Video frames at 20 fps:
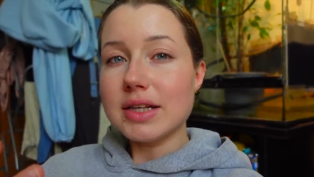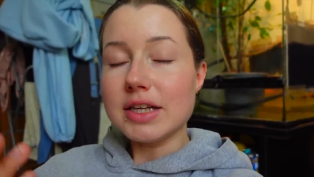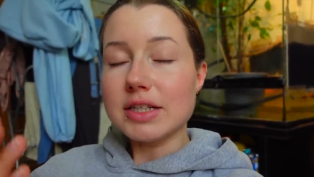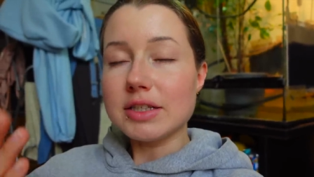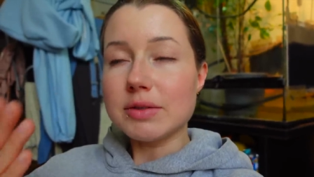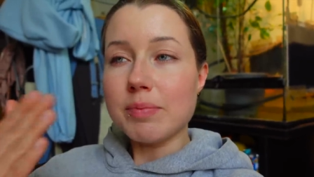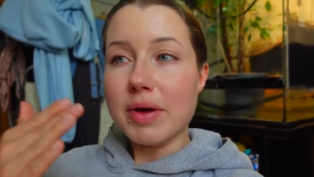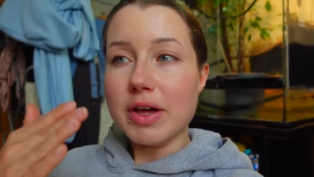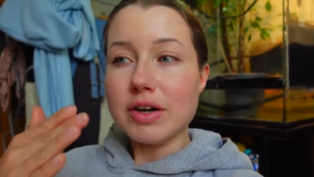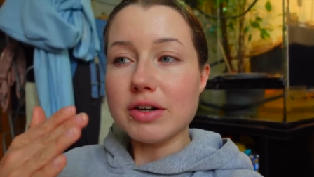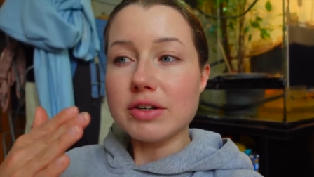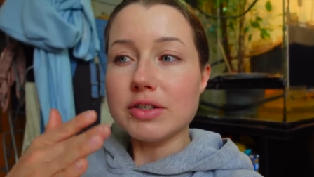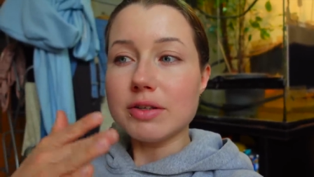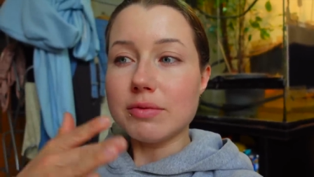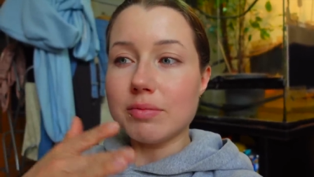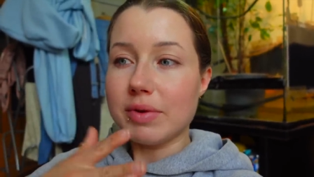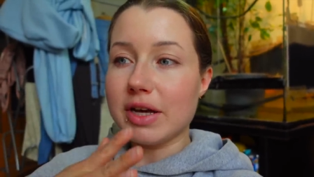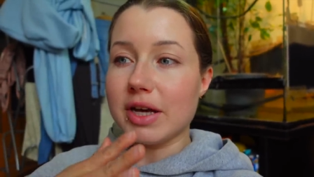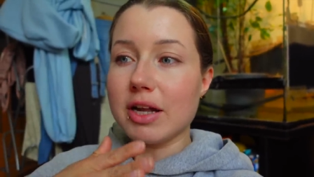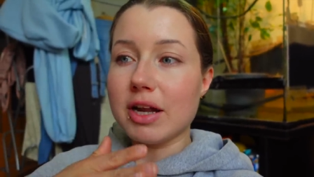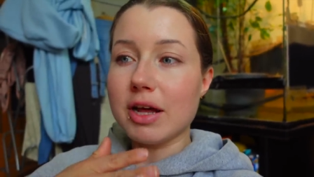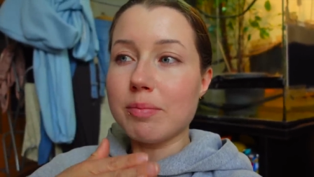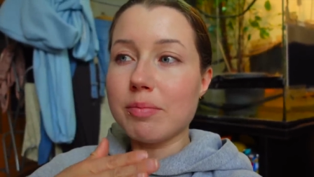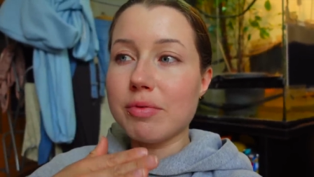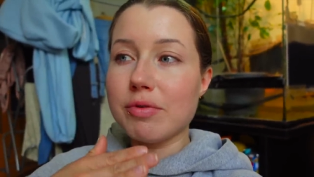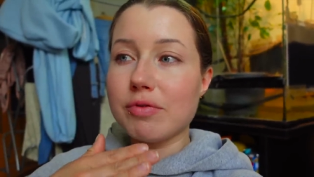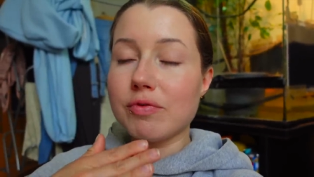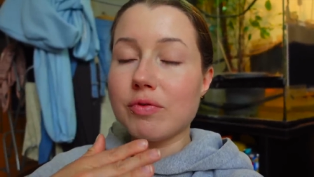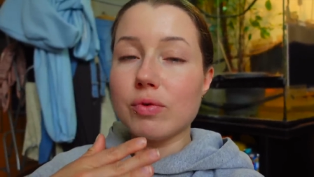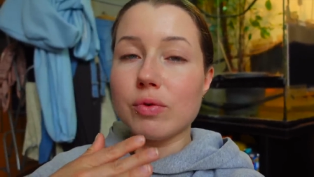It's better to pick it up
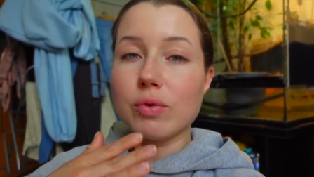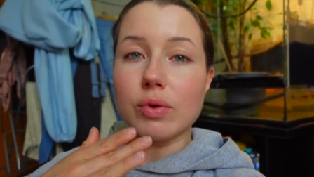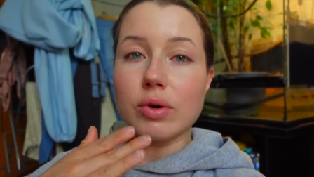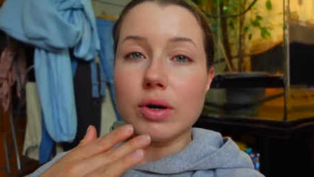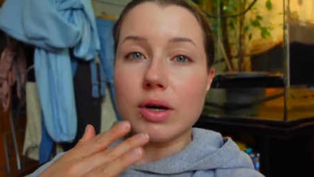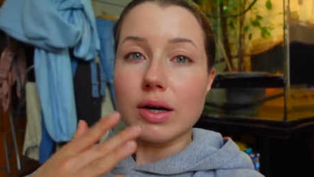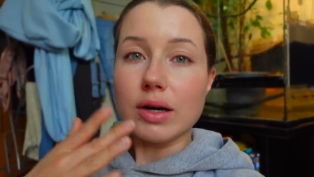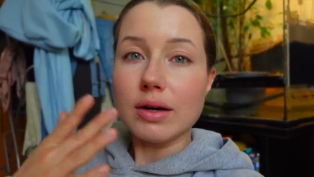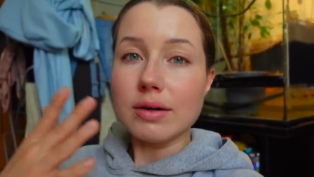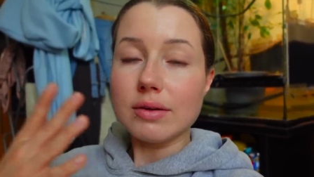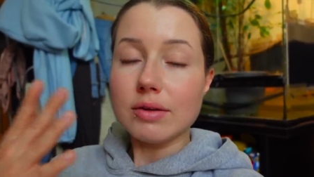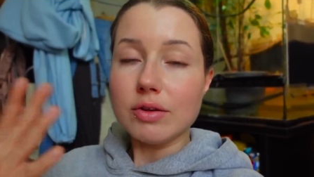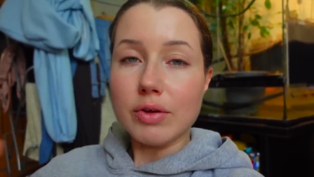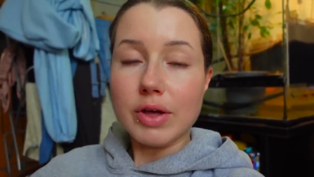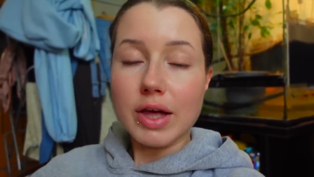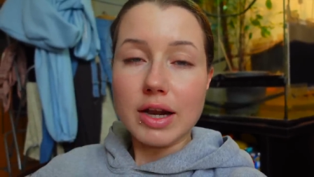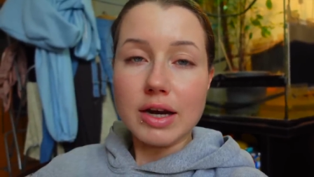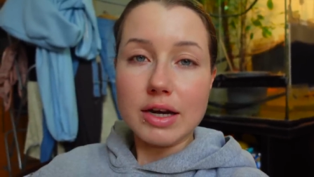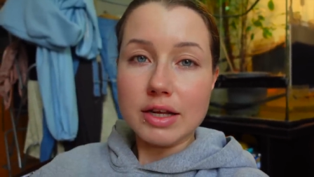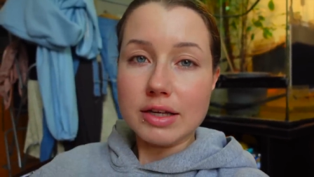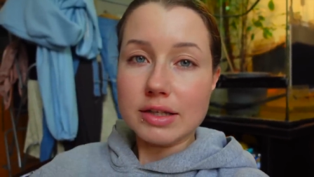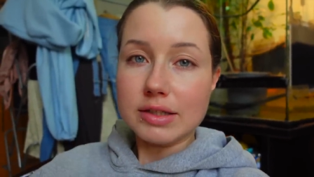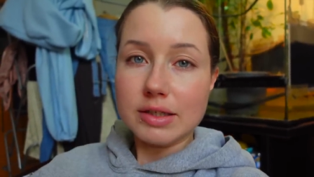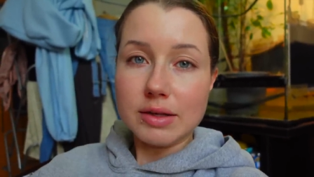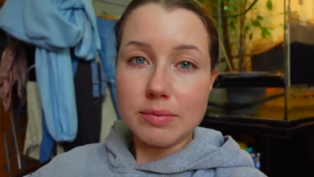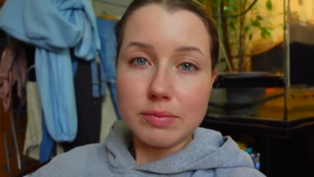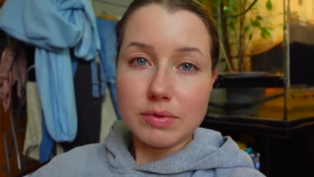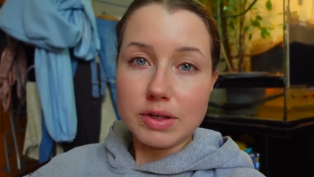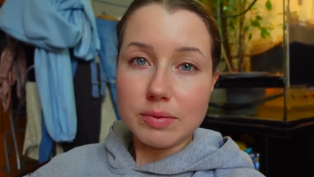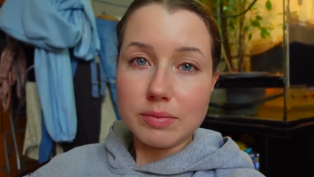before you get any
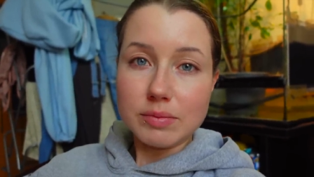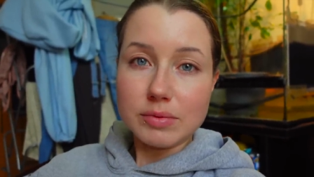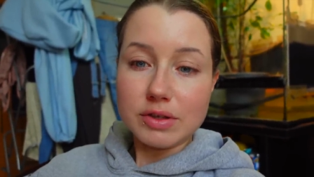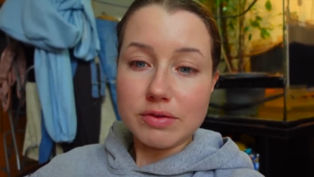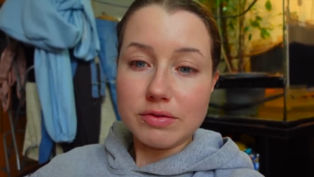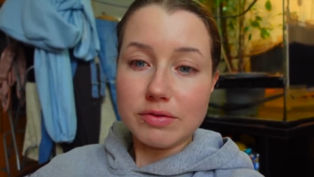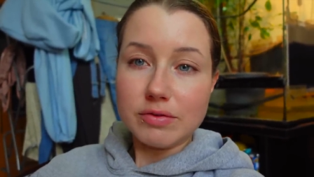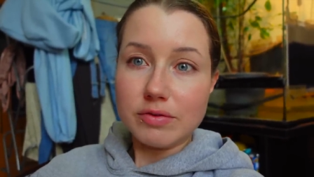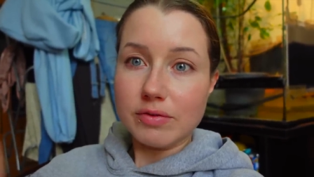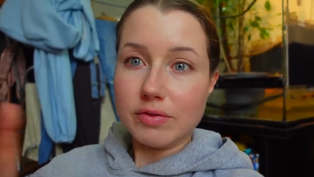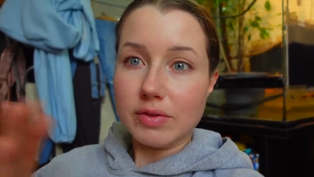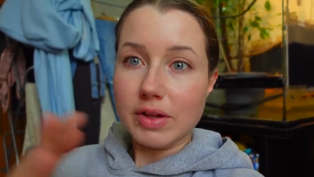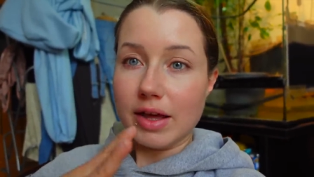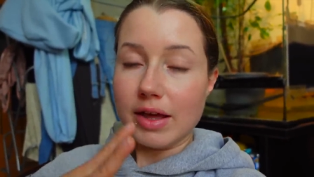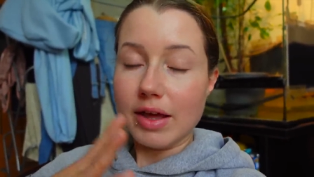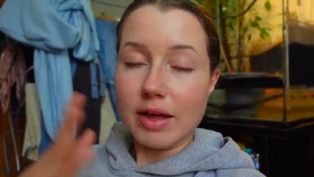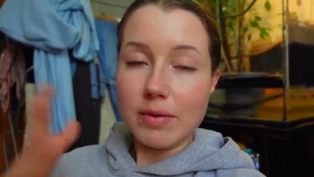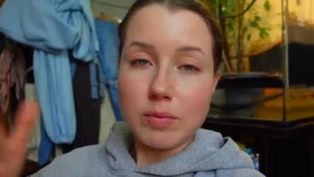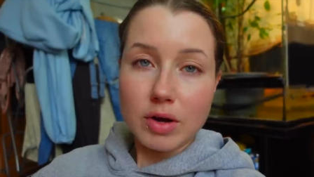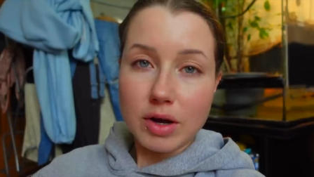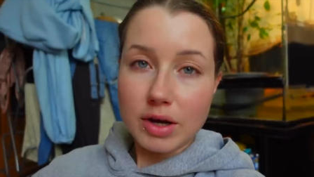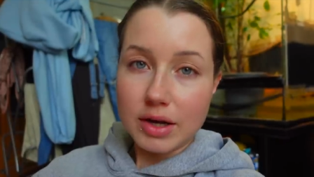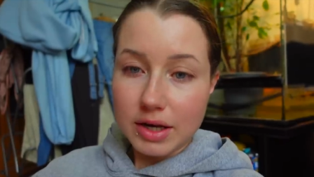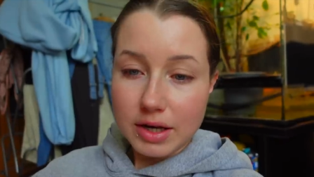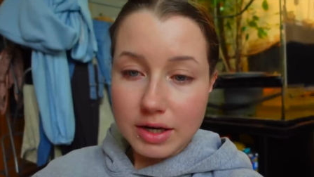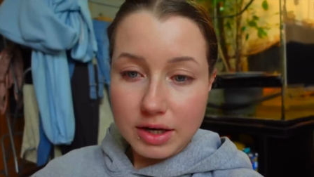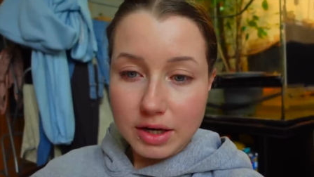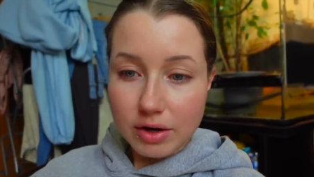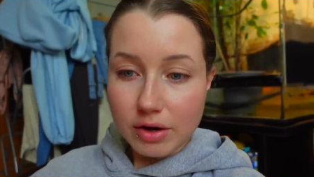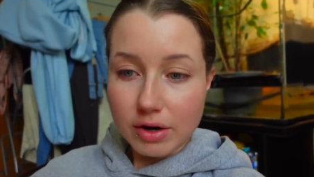symptoms of like him not
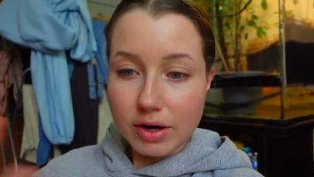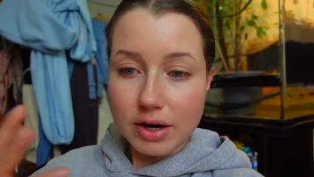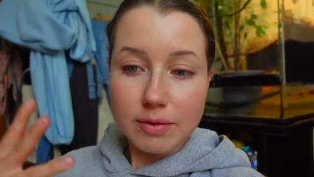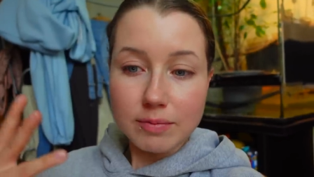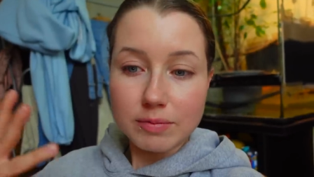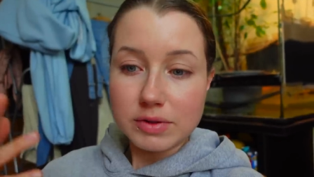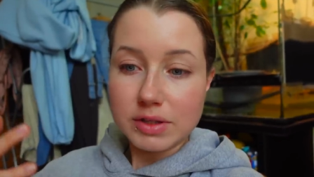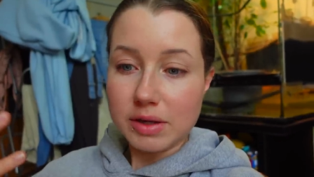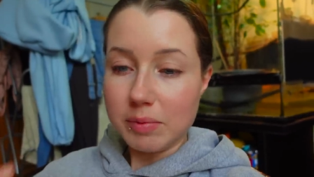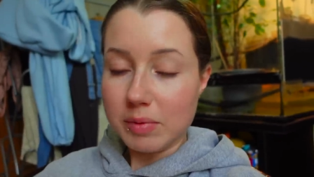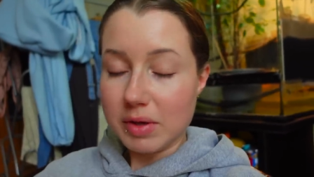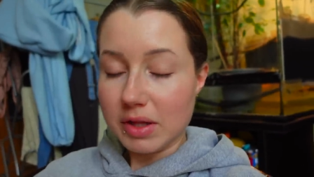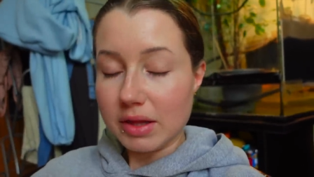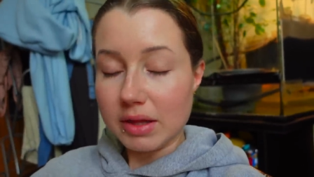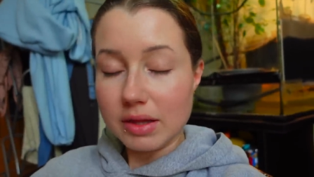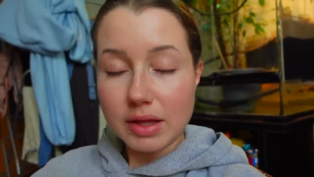eating or him seeming